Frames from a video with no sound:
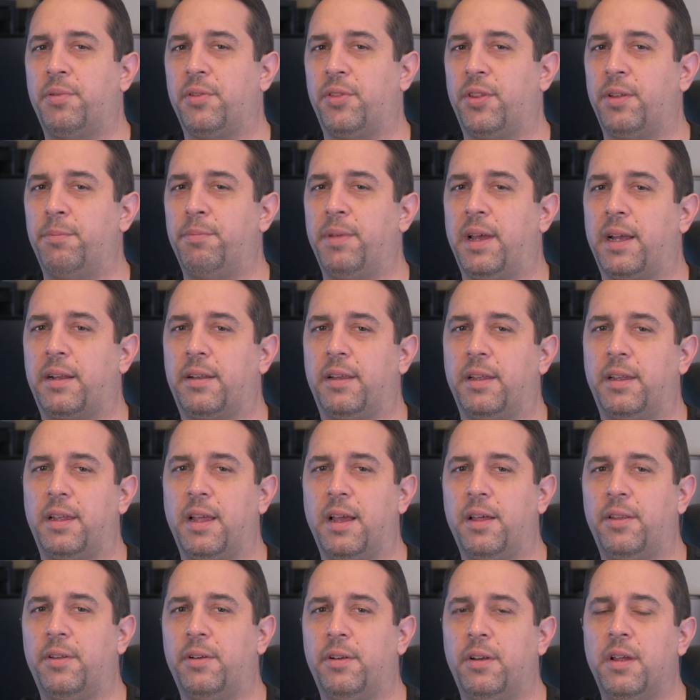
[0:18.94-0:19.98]
put them back
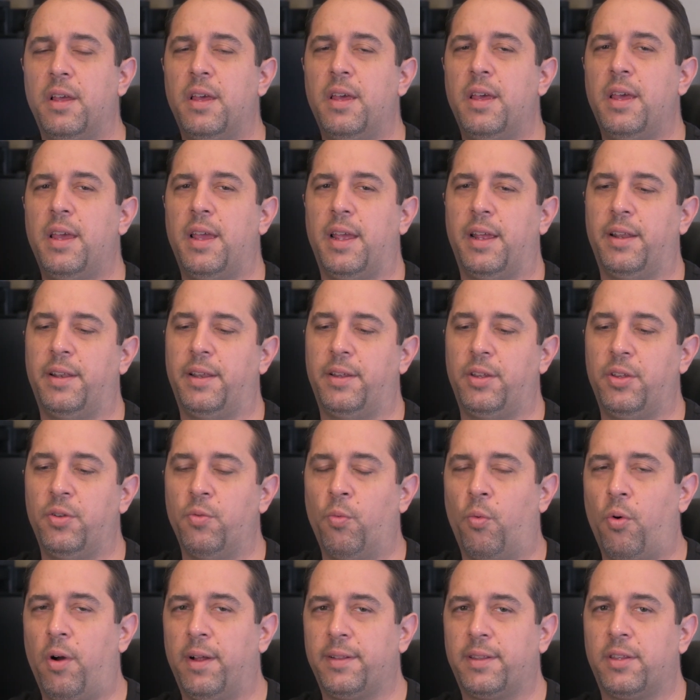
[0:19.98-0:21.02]
together, and you
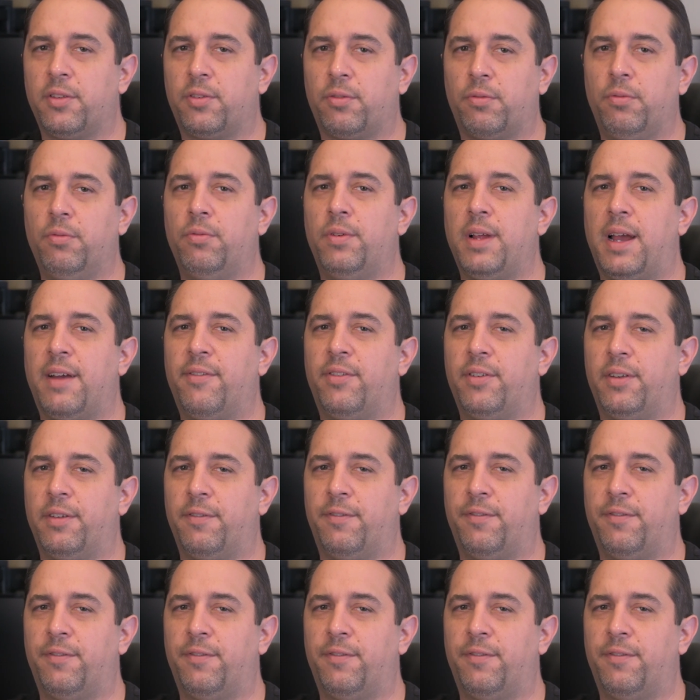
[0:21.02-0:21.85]
want the screwdriver to